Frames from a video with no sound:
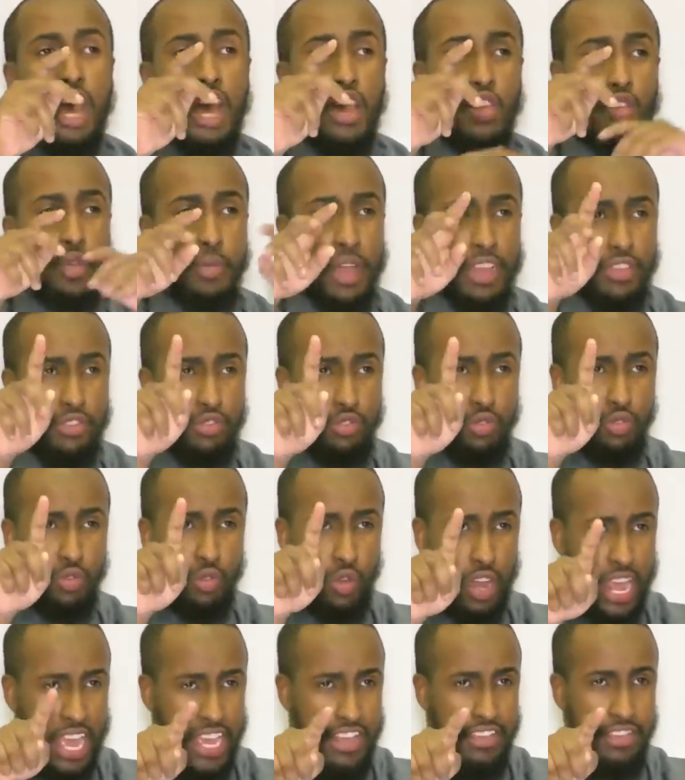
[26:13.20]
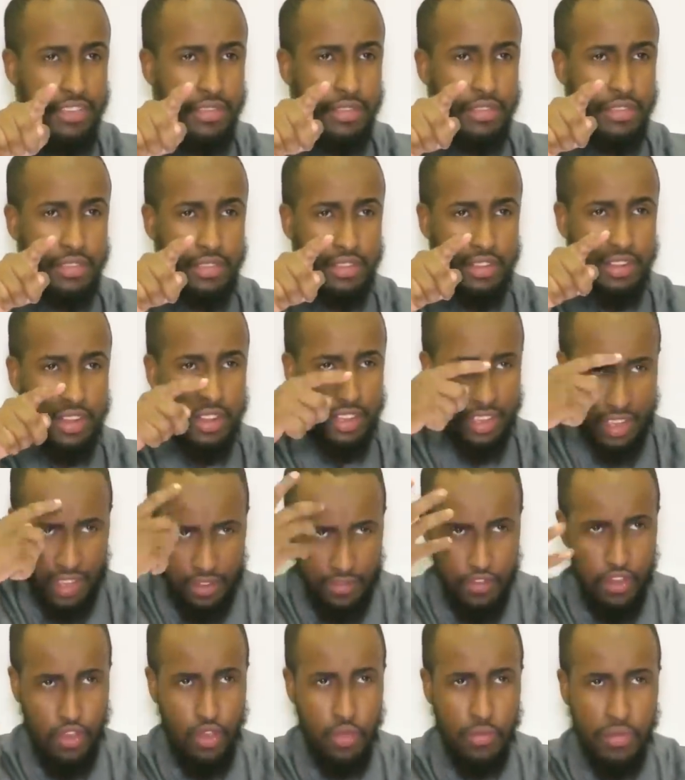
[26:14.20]
Ayyub has two legs,
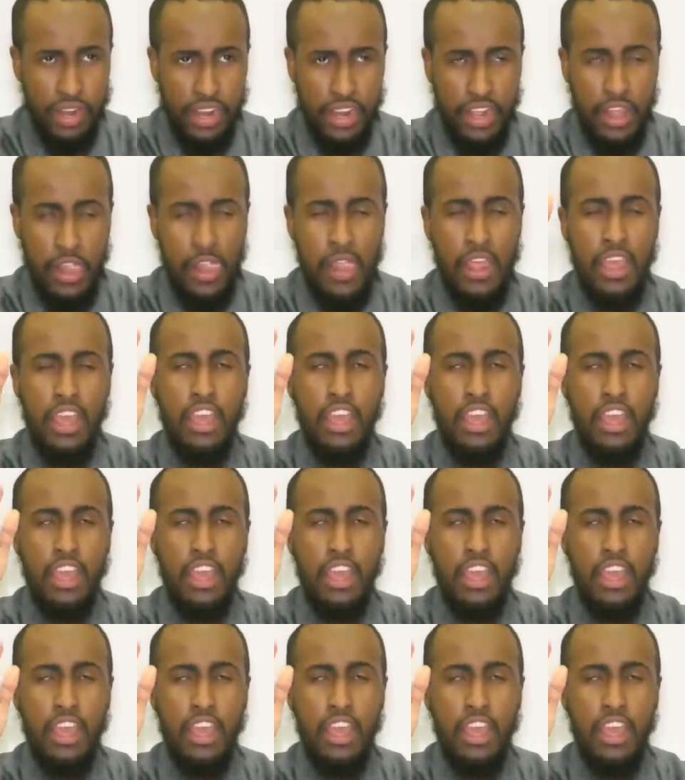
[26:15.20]
every human.